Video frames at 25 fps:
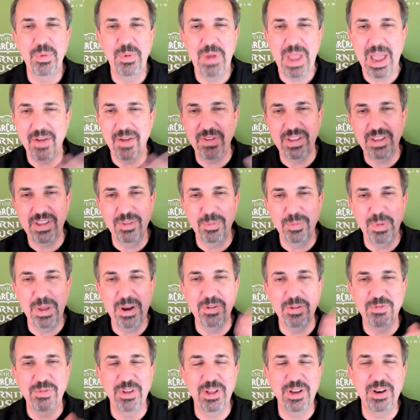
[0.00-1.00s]
having the
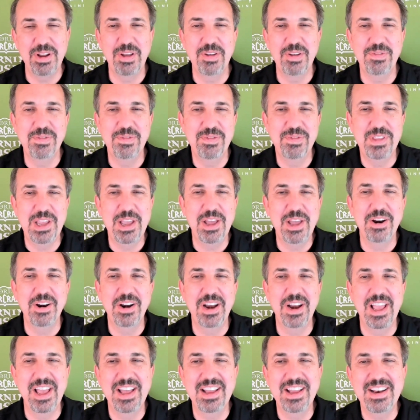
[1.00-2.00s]
benefit of the
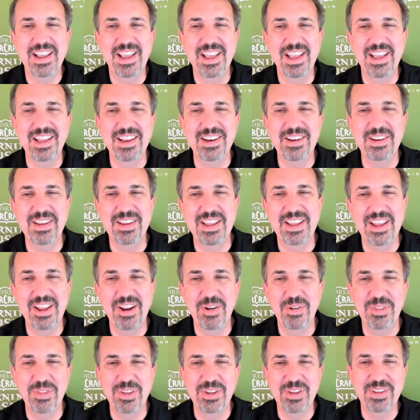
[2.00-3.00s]
internet and you
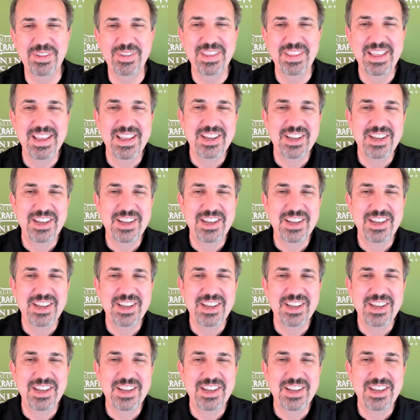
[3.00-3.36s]
know the